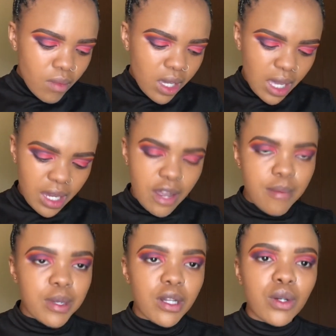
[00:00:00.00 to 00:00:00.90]
Okay, now I'm
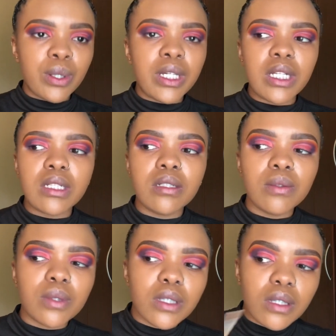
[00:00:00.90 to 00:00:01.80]
gonna go in
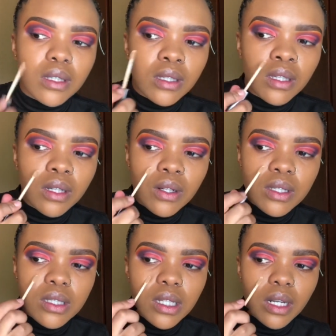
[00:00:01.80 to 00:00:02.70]
with
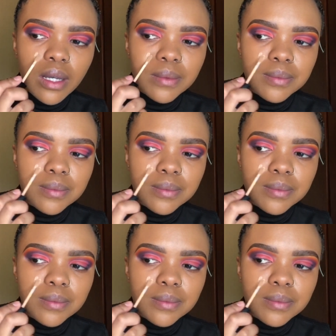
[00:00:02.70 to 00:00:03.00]
concealer